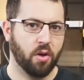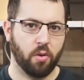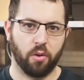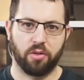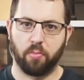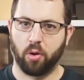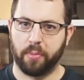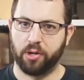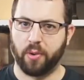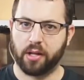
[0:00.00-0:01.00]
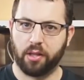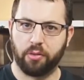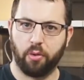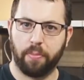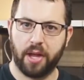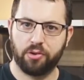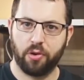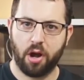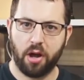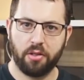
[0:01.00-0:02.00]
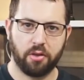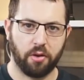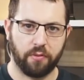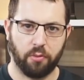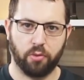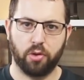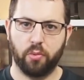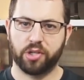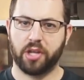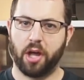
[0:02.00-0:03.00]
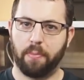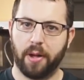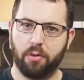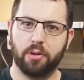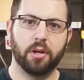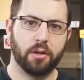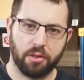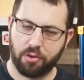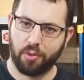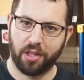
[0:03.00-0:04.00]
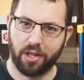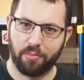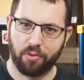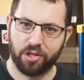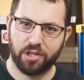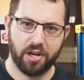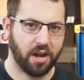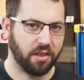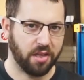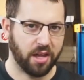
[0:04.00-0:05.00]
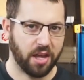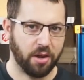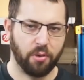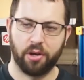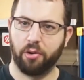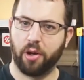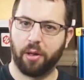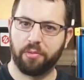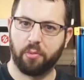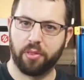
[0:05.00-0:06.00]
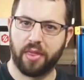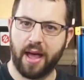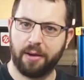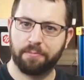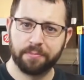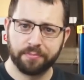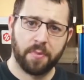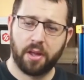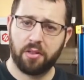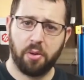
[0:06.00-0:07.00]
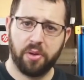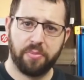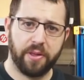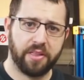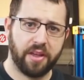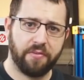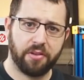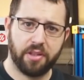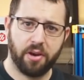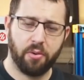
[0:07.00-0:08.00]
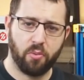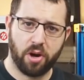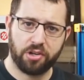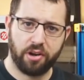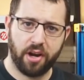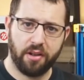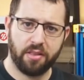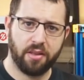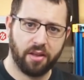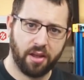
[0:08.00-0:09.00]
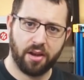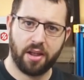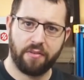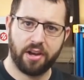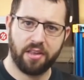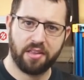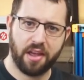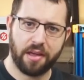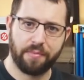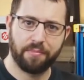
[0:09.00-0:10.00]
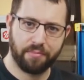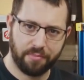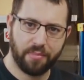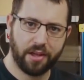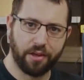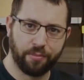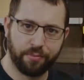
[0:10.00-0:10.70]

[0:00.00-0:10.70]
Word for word: or supporting me directly through Patreon. So if you do wish to help out, it's greatly appreciated, and I thank anyone who helps with that. As always, be safe out there, wash your hands, and have a nice day. Thank you.